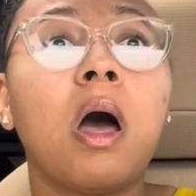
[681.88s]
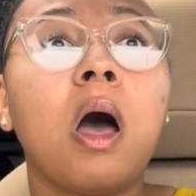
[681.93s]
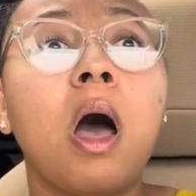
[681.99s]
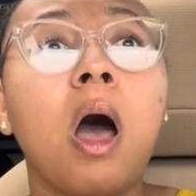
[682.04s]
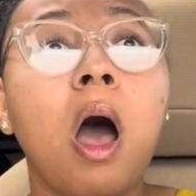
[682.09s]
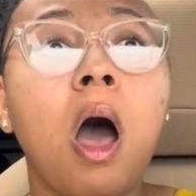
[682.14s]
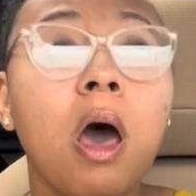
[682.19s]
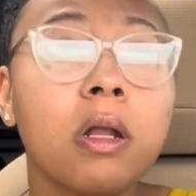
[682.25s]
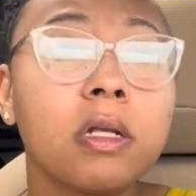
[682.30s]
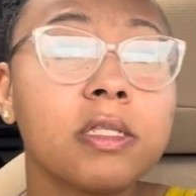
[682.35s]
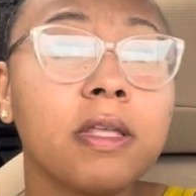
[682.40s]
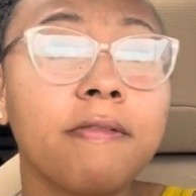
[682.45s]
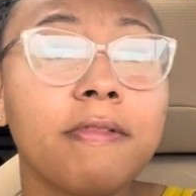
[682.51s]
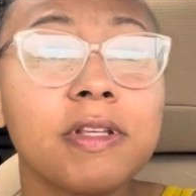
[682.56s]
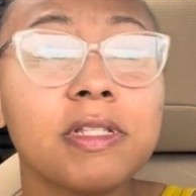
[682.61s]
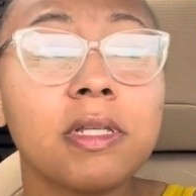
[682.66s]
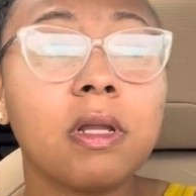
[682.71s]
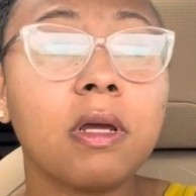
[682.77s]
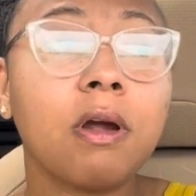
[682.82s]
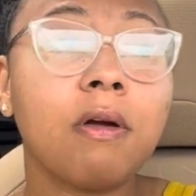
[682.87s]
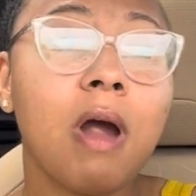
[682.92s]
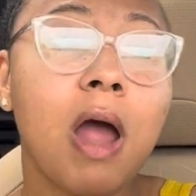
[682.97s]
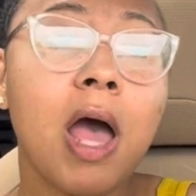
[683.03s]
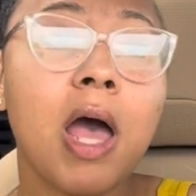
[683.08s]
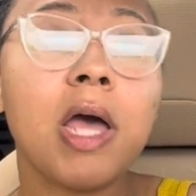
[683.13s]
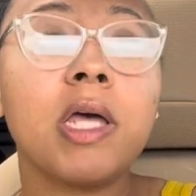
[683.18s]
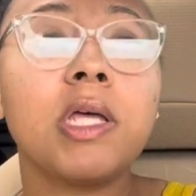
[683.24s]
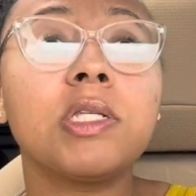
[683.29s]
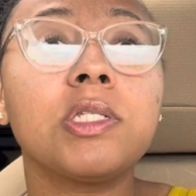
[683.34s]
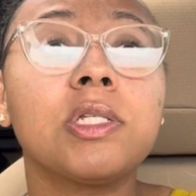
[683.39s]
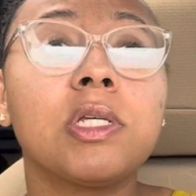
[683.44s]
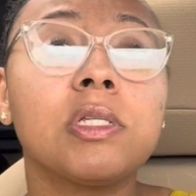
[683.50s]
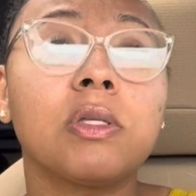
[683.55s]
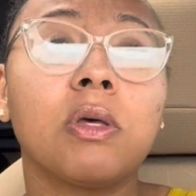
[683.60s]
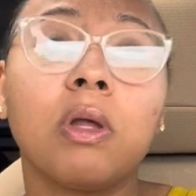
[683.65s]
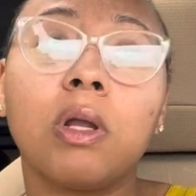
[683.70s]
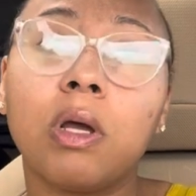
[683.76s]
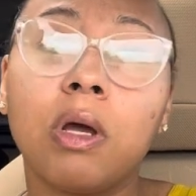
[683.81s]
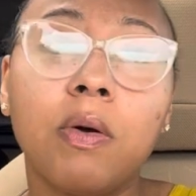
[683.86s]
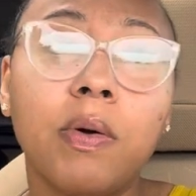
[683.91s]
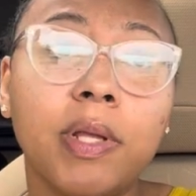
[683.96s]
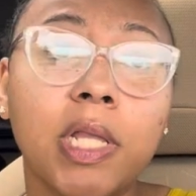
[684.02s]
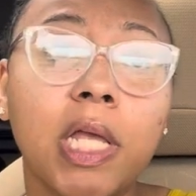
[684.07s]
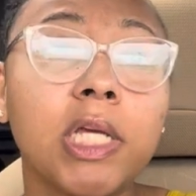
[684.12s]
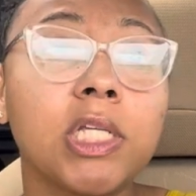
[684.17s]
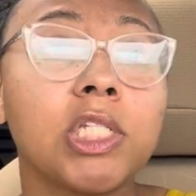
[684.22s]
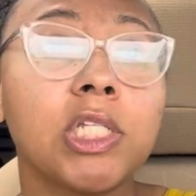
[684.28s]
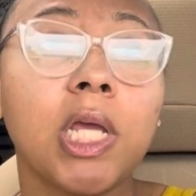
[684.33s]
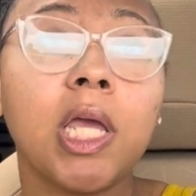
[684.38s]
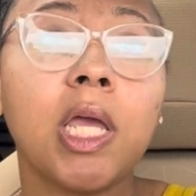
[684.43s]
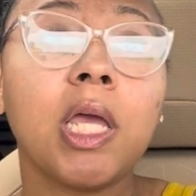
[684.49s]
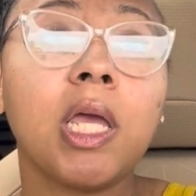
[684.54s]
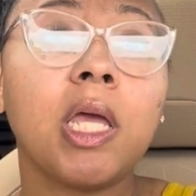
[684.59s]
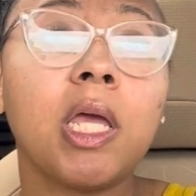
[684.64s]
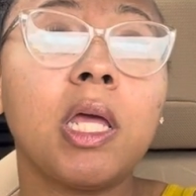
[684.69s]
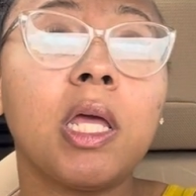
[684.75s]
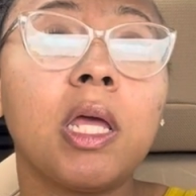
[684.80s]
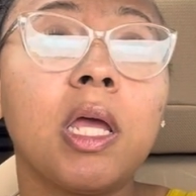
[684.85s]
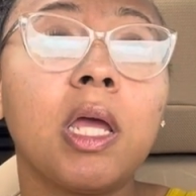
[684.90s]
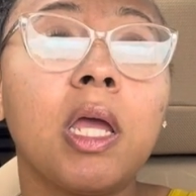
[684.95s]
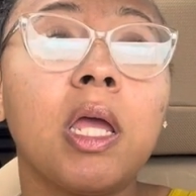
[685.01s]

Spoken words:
all the stuff that's in the garage is gonna go in that shed,